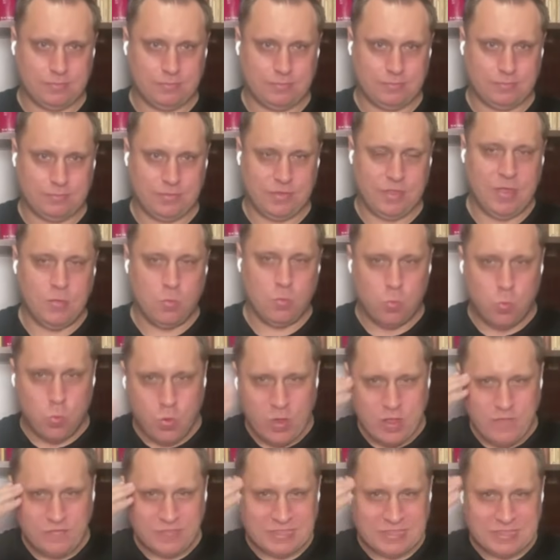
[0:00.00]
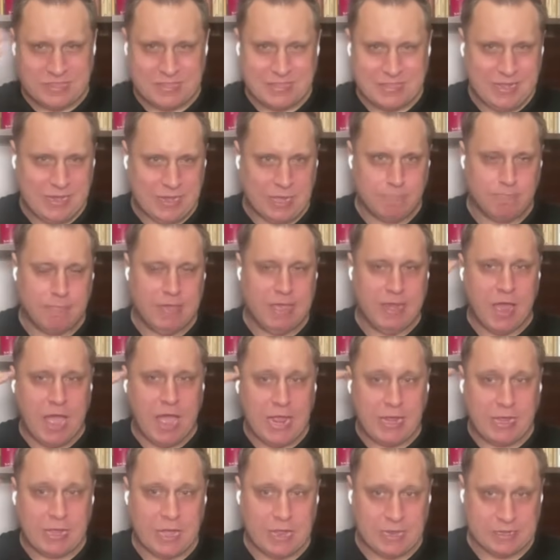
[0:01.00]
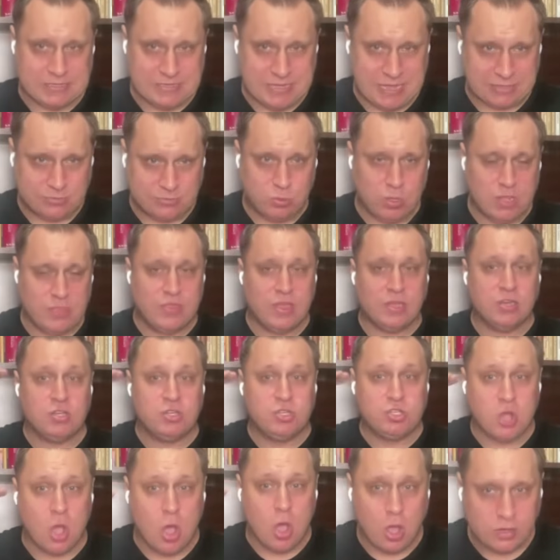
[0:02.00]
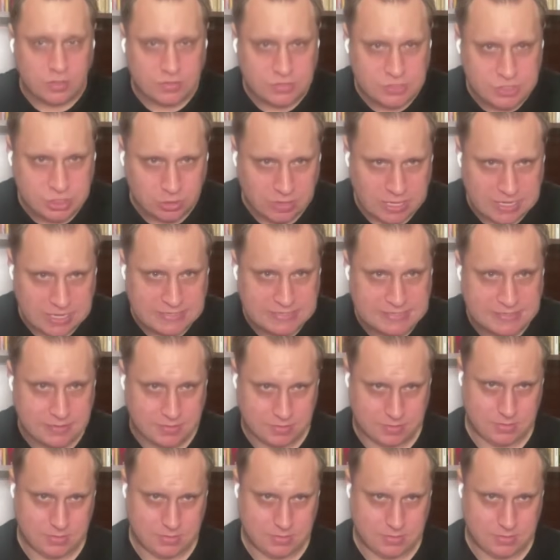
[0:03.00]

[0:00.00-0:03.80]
And we've seen it, made eye contact with it, talked to it.